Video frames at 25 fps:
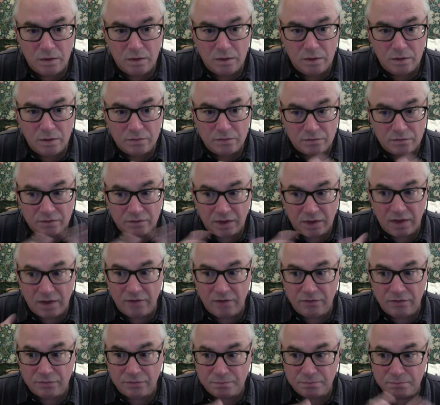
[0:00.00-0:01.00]

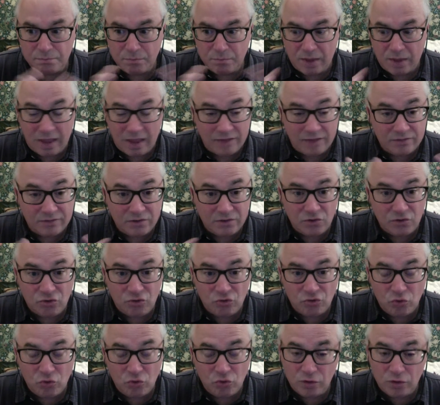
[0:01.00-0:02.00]
stays as they
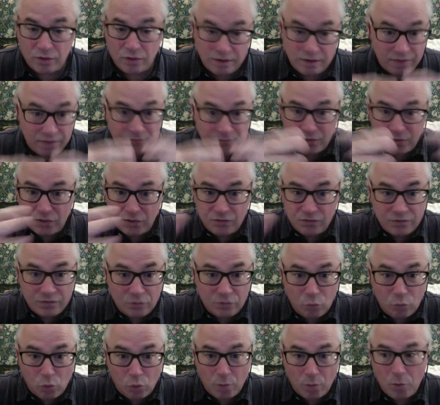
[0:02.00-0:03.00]
should, if there's a
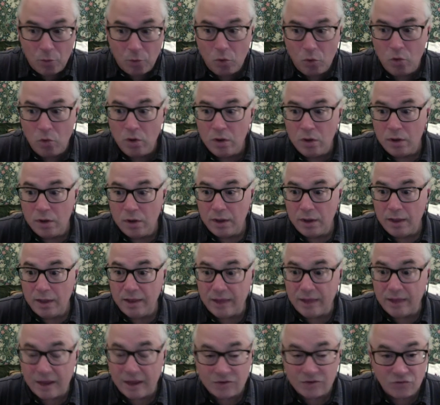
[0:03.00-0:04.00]
normal
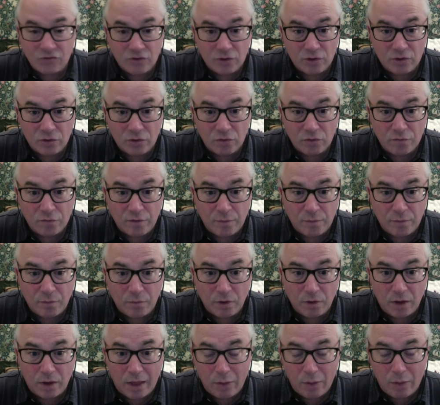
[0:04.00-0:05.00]
election in November,
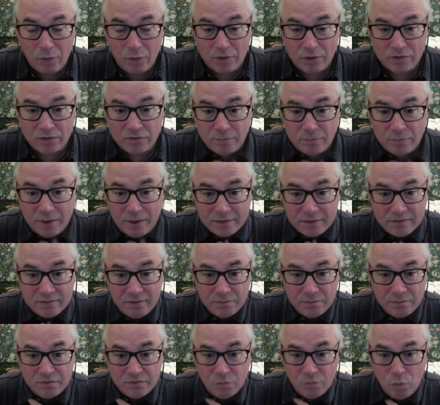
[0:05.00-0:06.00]
I would expect
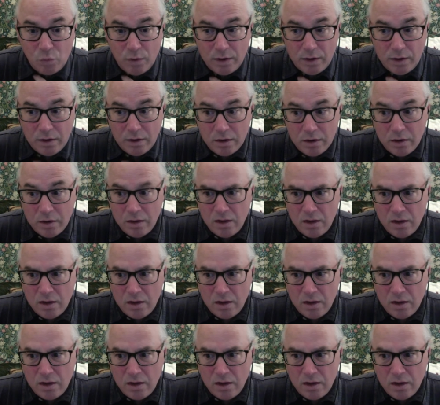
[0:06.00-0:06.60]
him to win,